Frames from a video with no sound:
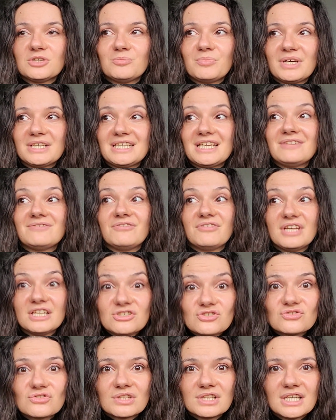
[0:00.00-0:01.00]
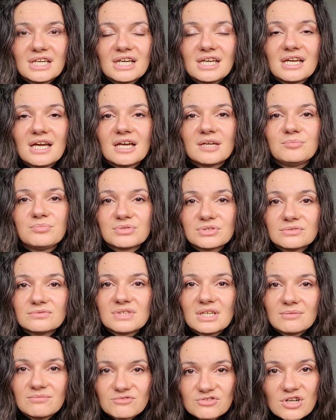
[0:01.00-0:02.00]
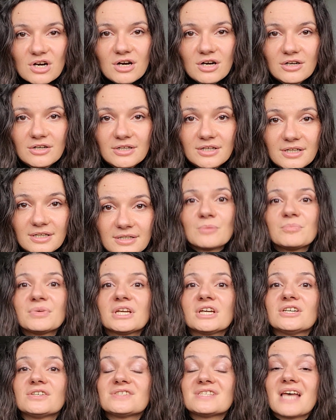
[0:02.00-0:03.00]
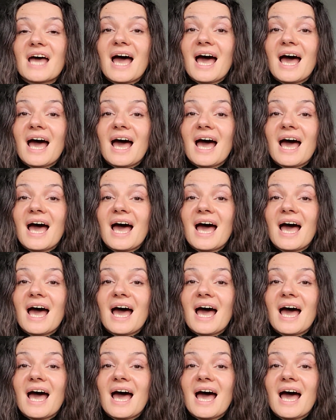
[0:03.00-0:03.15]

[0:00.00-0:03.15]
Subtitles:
but eventually I proved them wrong because